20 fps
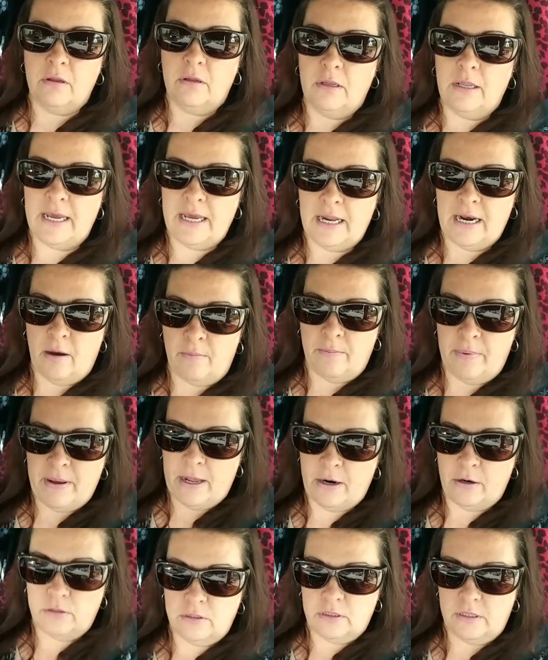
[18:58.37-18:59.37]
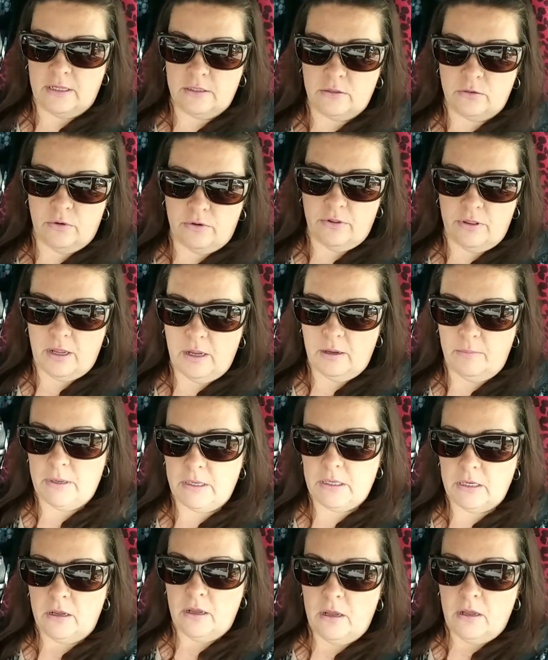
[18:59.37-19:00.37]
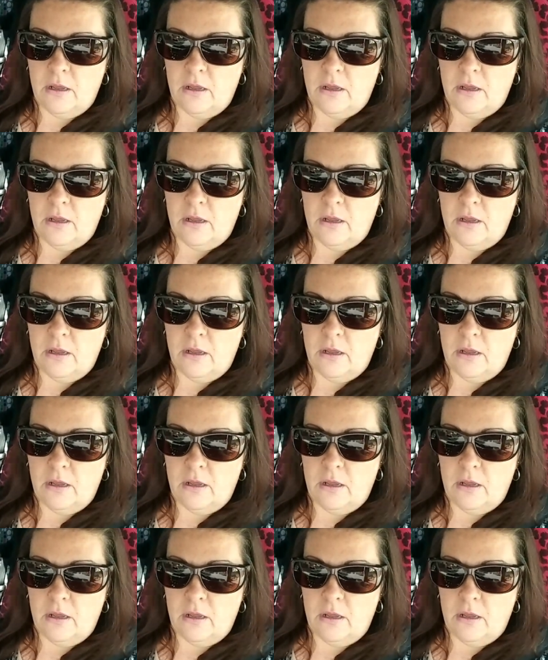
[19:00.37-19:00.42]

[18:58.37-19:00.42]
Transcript: laying out patterns and that sort of thing. But